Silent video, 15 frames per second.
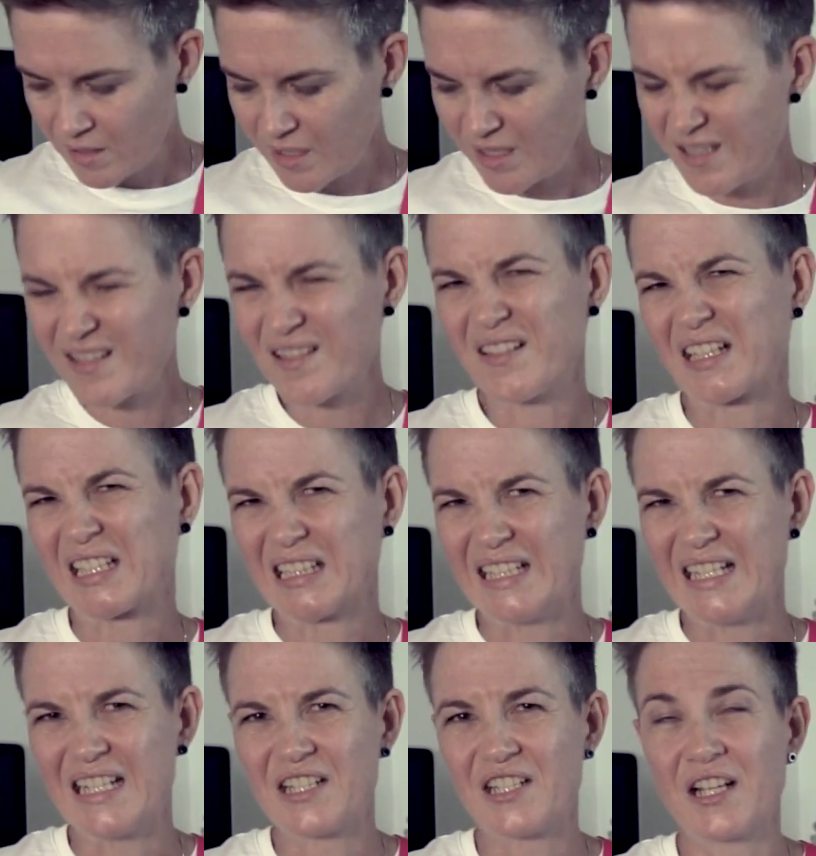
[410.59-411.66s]
It is on a
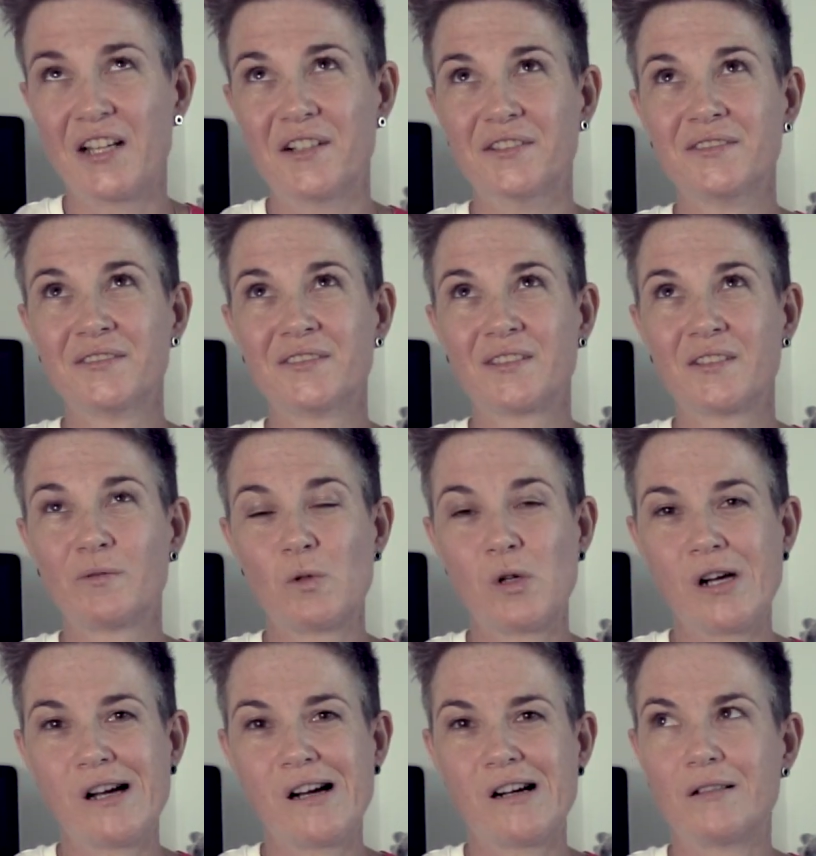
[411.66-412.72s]
cleaner channel.
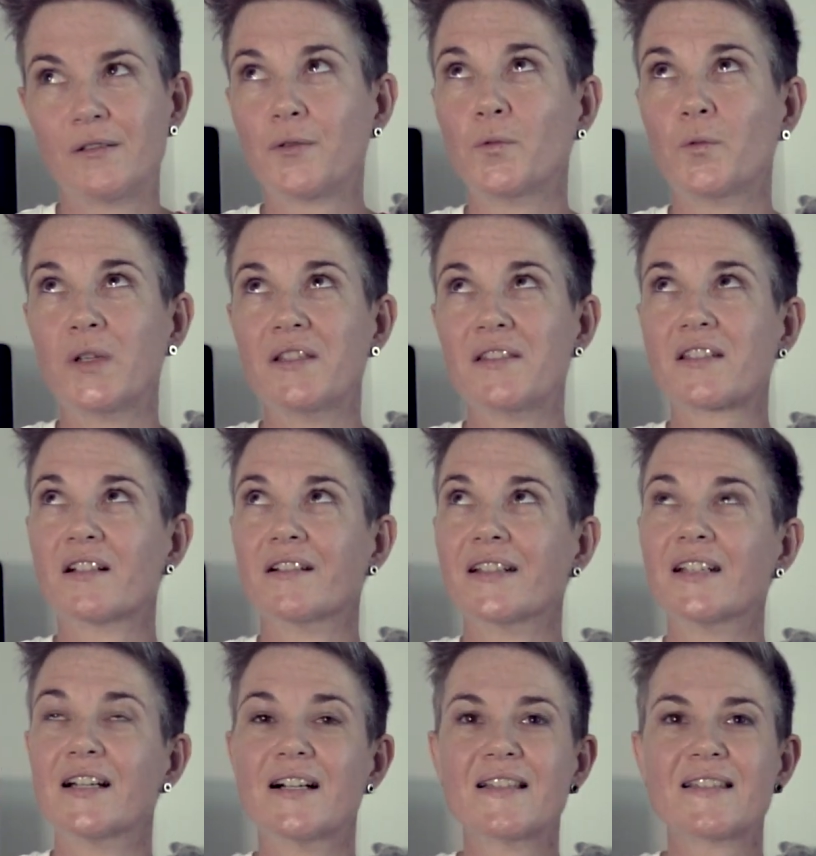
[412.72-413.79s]
Wow, the wind's
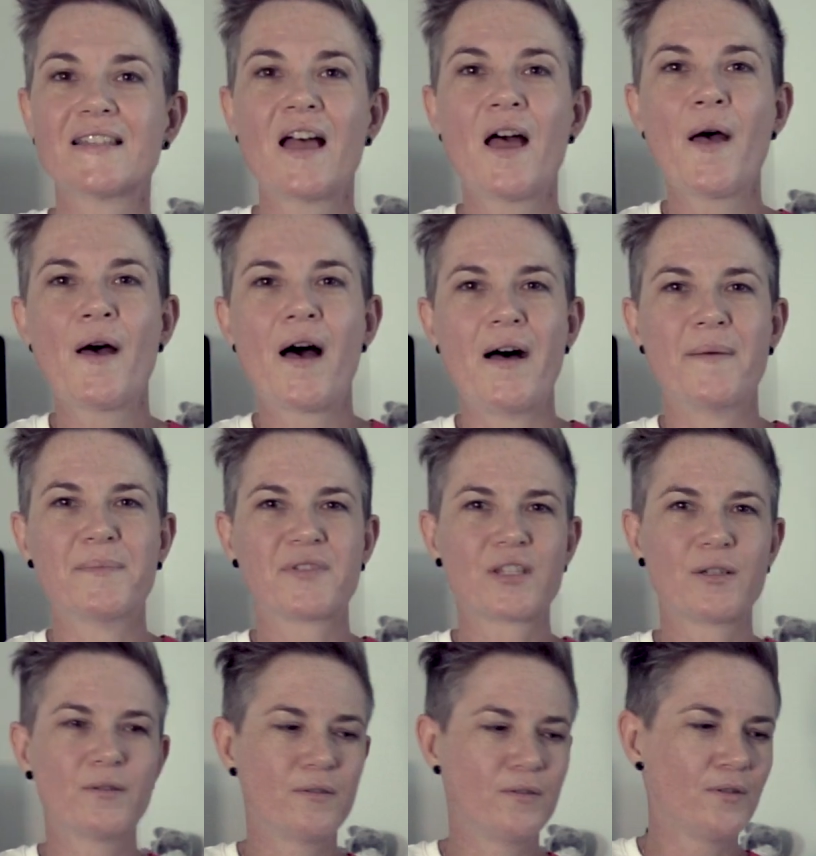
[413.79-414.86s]
going nuts.
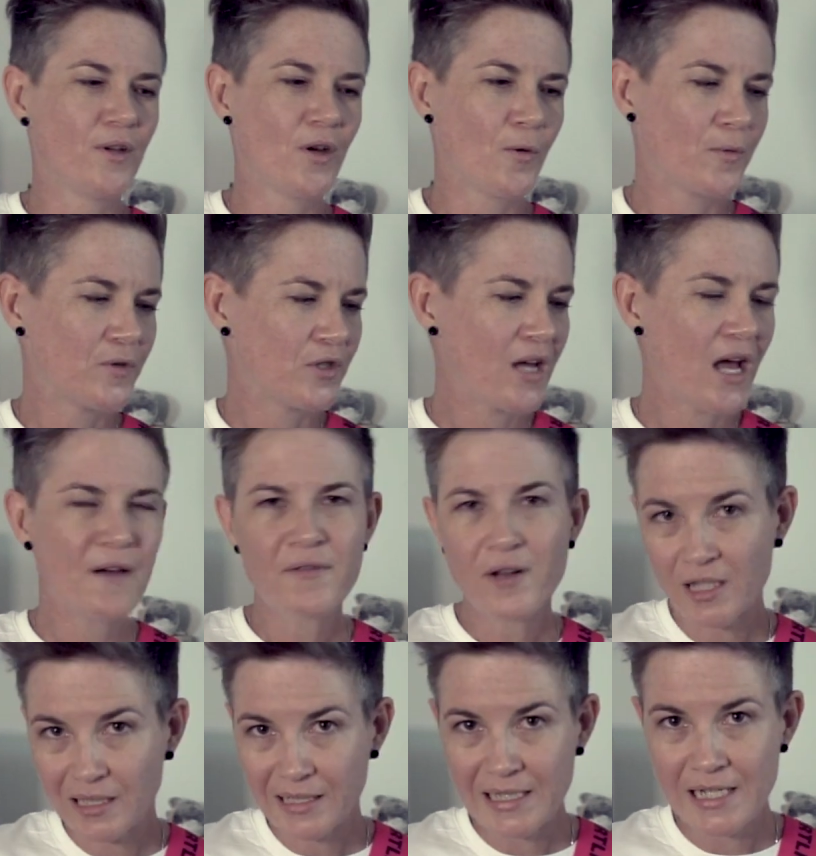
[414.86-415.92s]
So we do have a
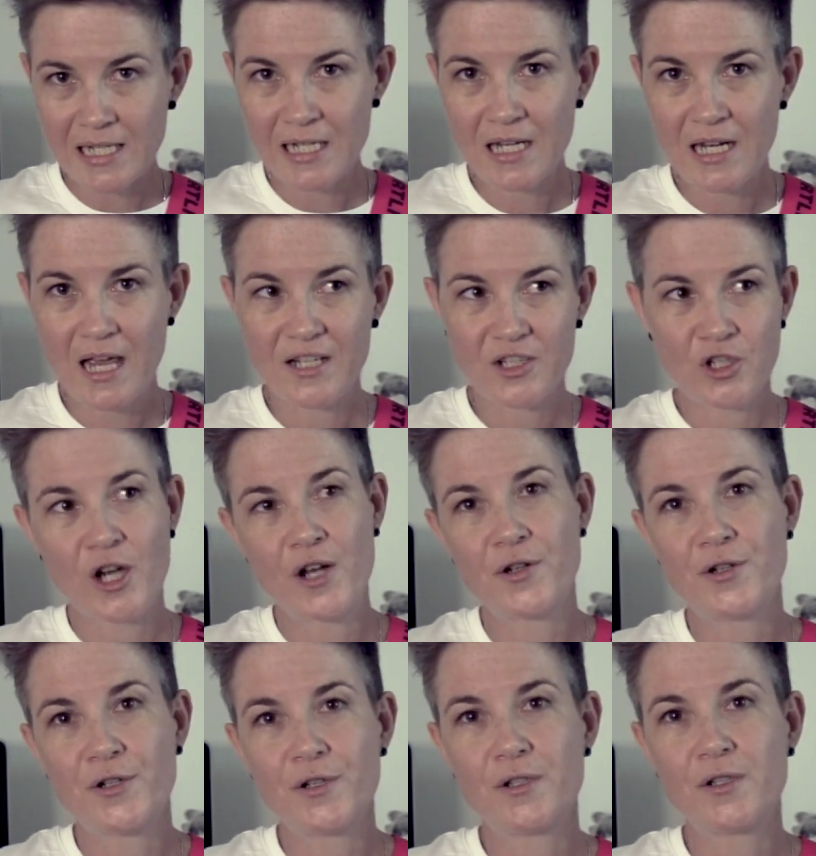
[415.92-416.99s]
clean
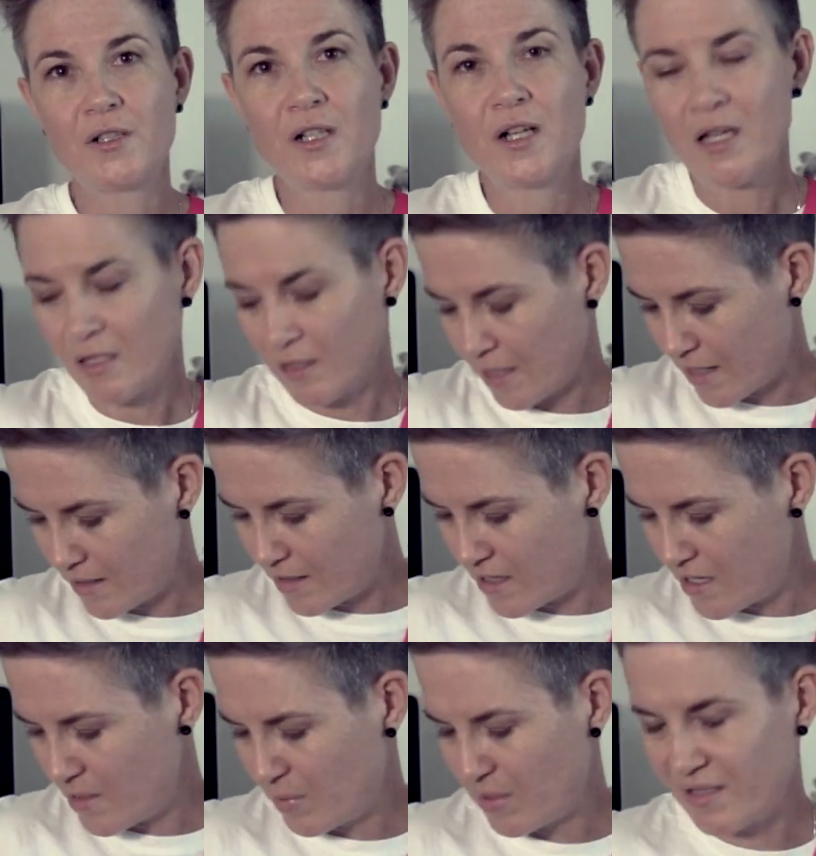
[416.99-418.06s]
channel. That
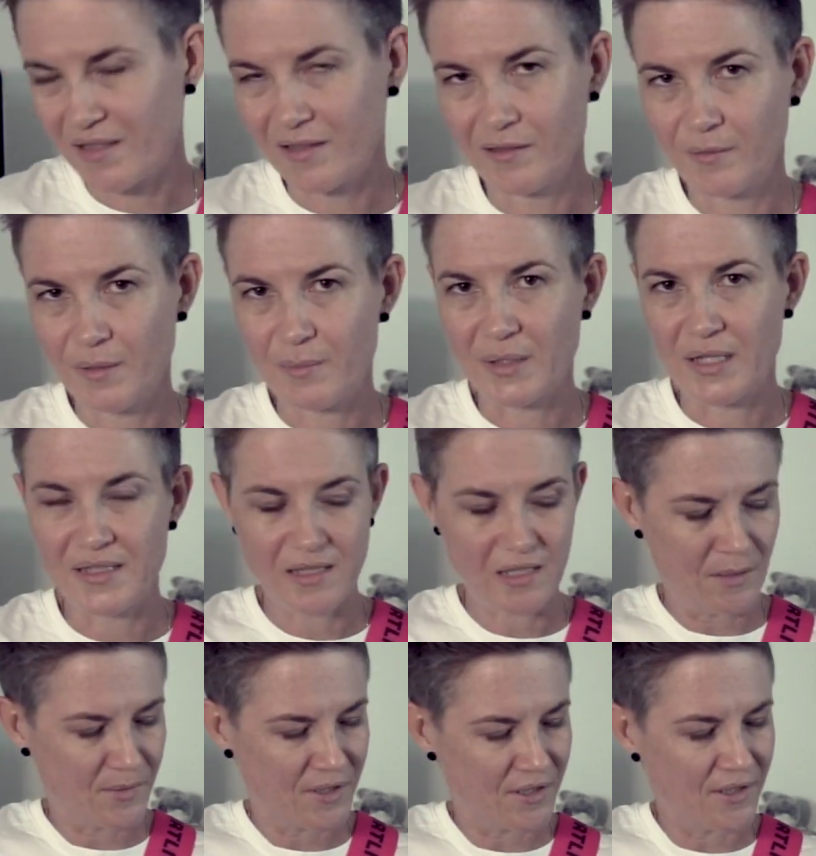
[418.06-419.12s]
amp is a little bit buzzy,
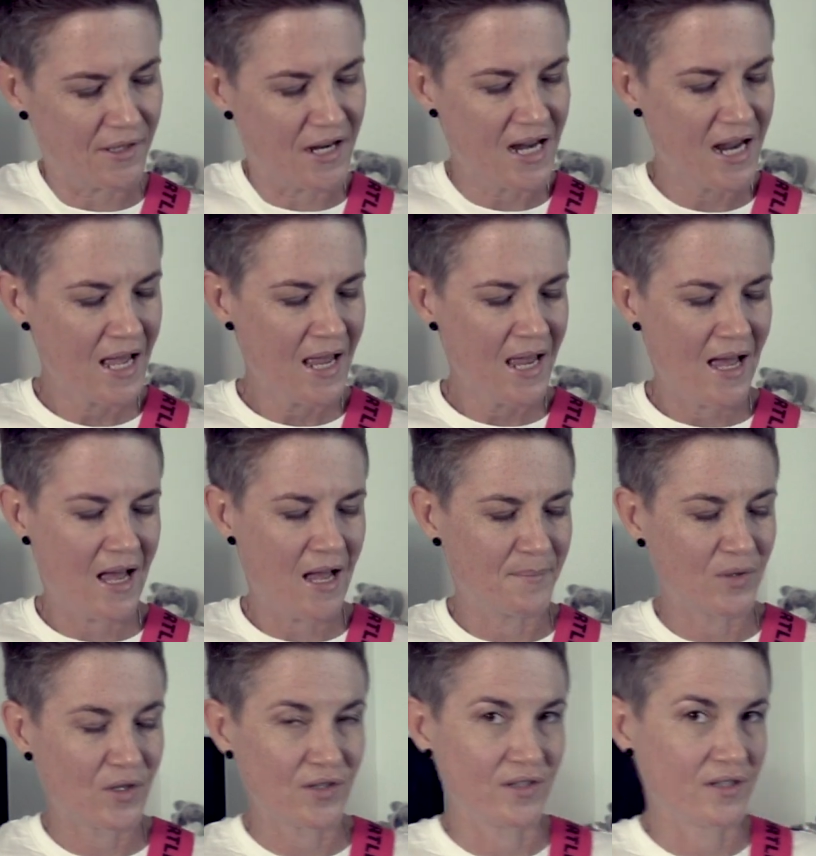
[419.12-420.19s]
I'm sorry,
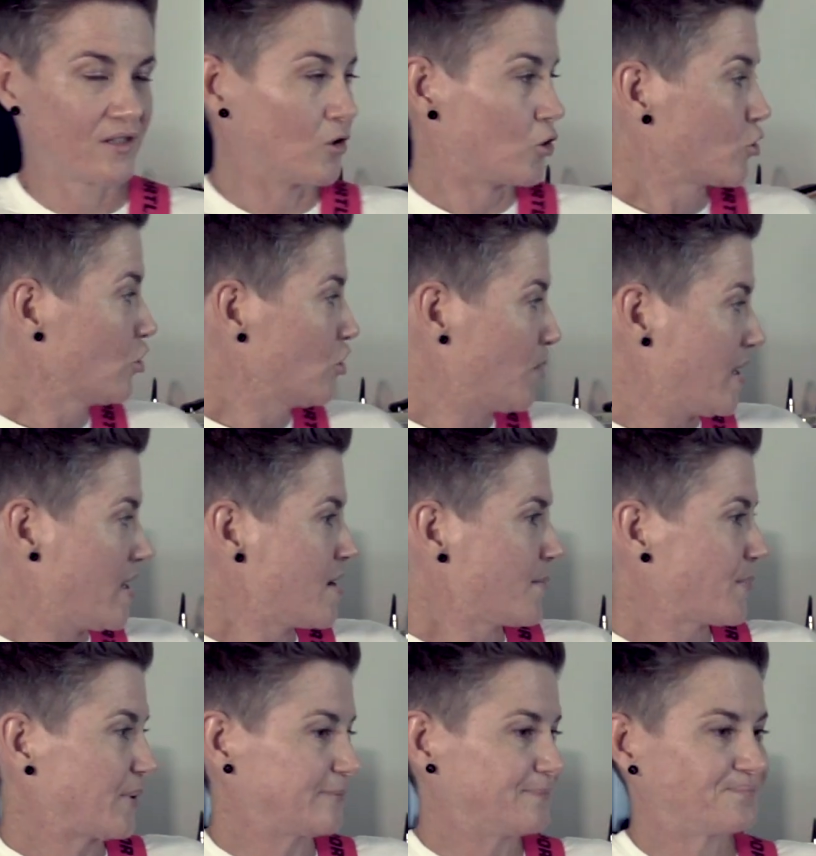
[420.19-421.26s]
because it's the tube
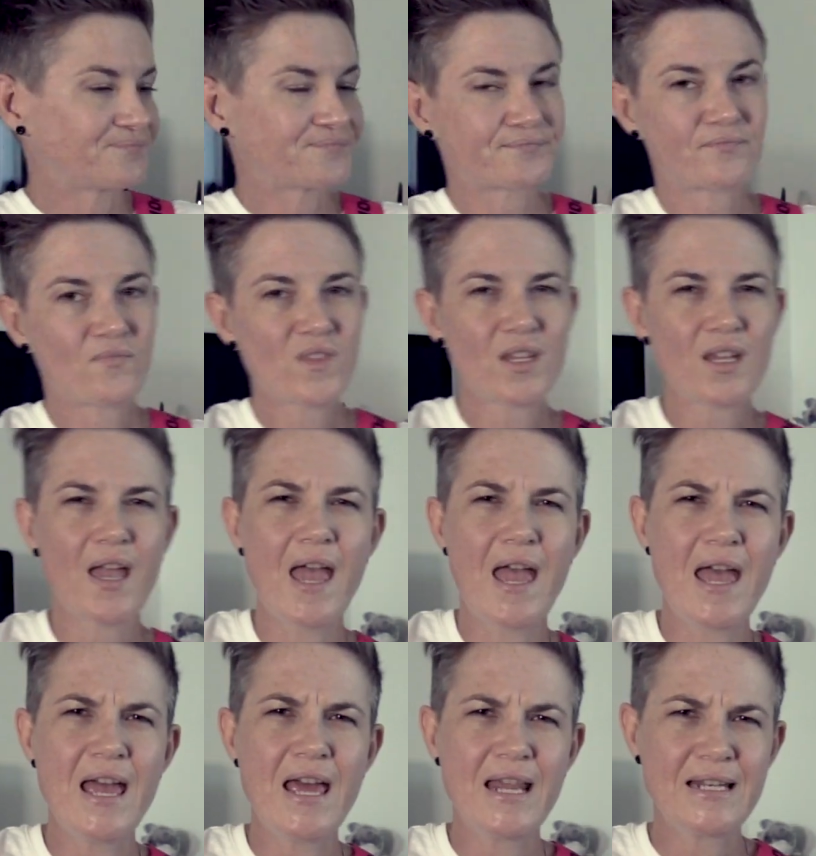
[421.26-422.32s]
amp.
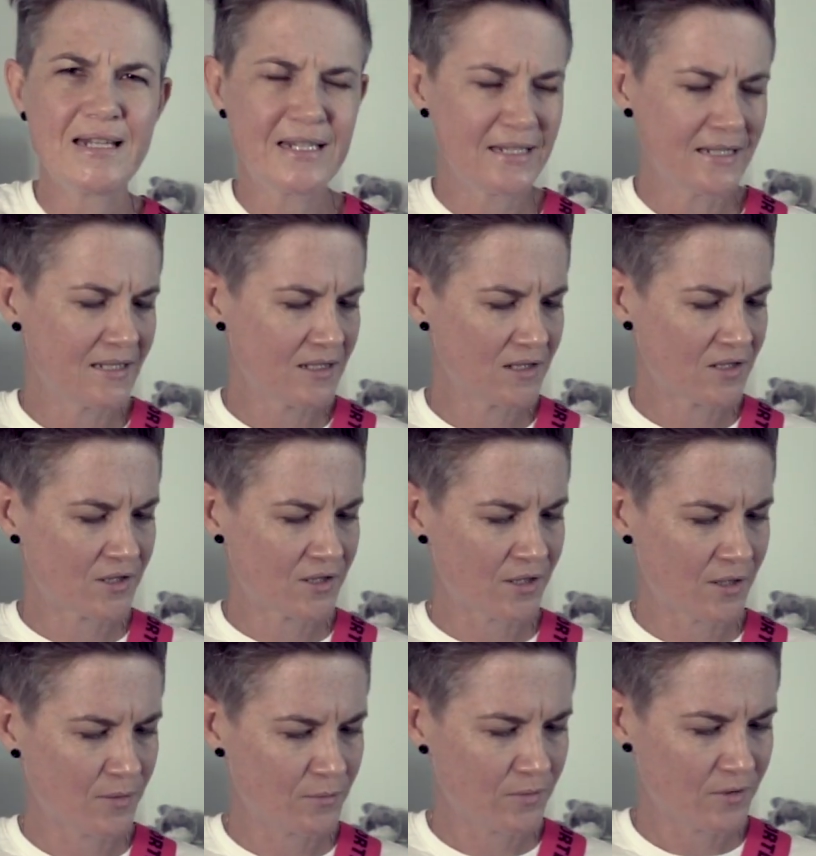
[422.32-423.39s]
And
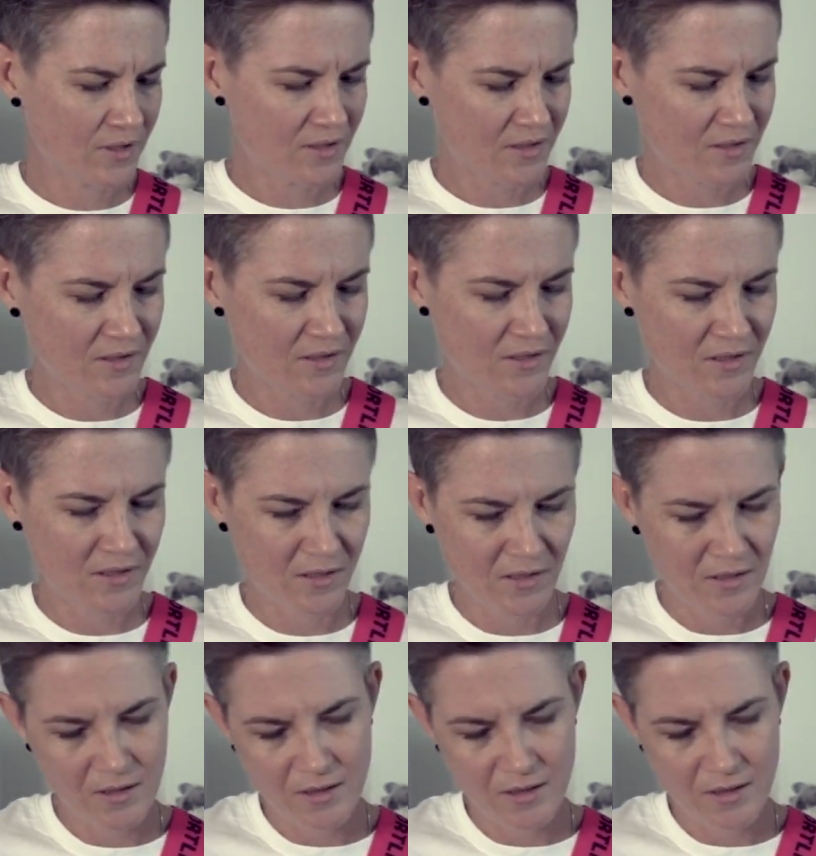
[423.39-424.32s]
we'll just...